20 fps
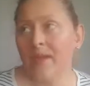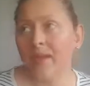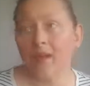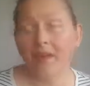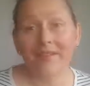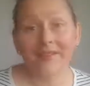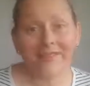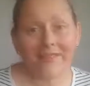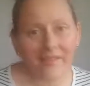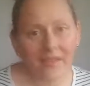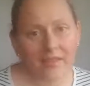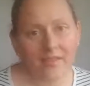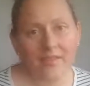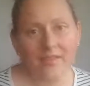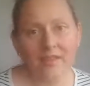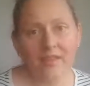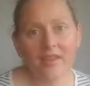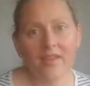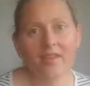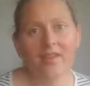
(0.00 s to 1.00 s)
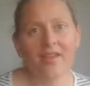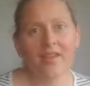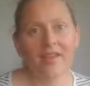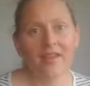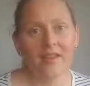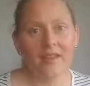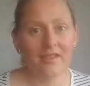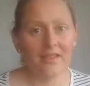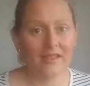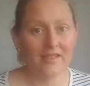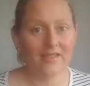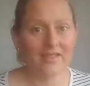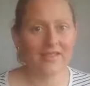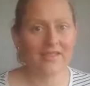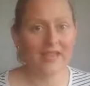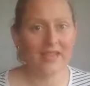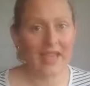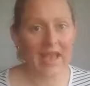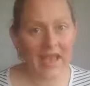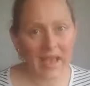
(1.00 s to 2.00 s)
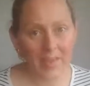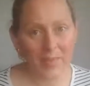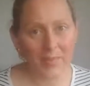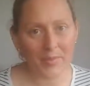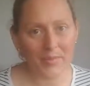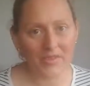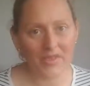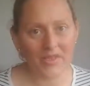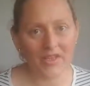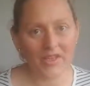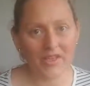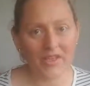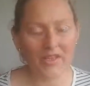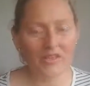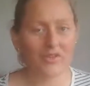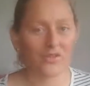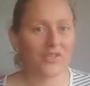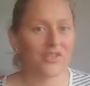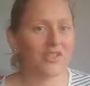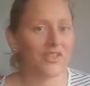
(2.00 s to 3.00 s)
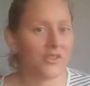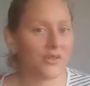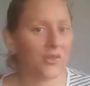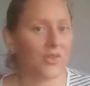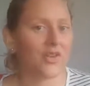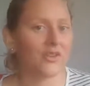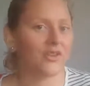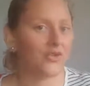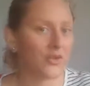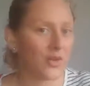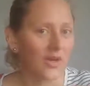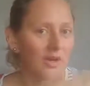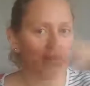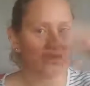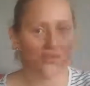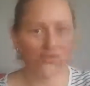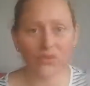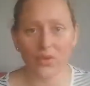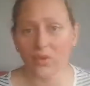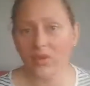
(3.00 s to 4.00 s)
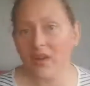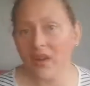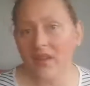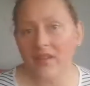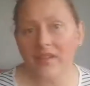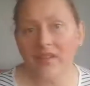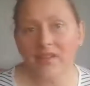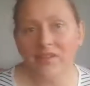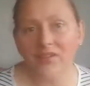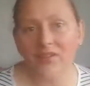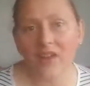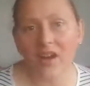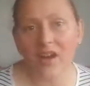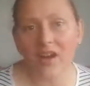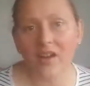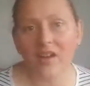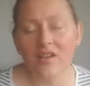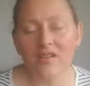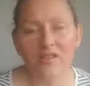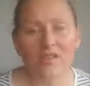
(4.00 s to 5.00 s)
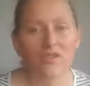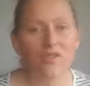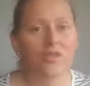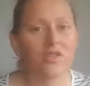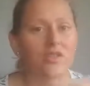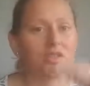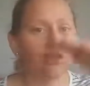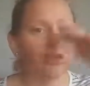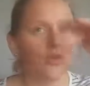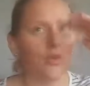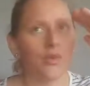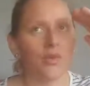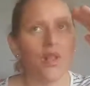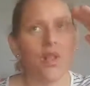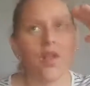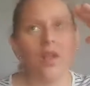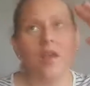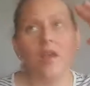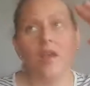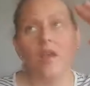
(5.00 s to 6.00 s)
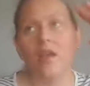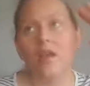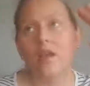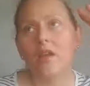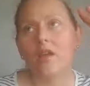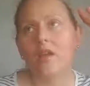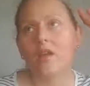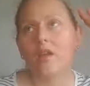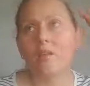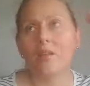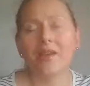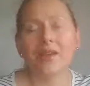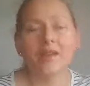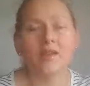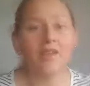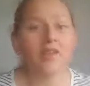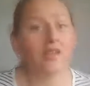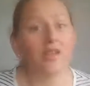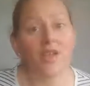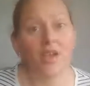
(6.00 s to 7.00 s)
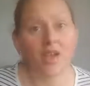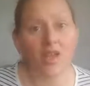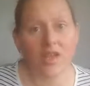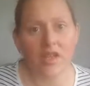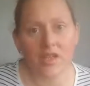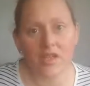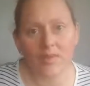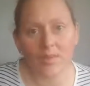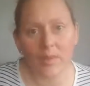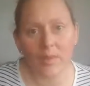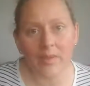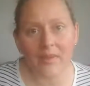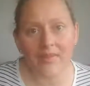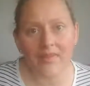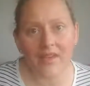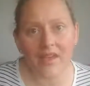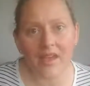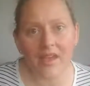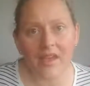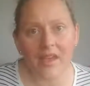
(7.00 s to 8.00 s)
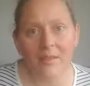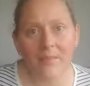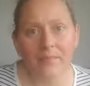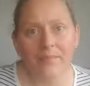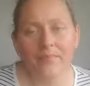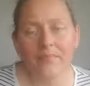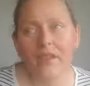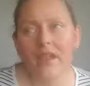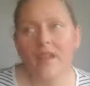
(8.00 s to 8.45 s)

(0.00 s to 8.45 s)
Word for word: and nothing is happening, and you still attract the wrong kind of guys, and you still keep getting hurt by them,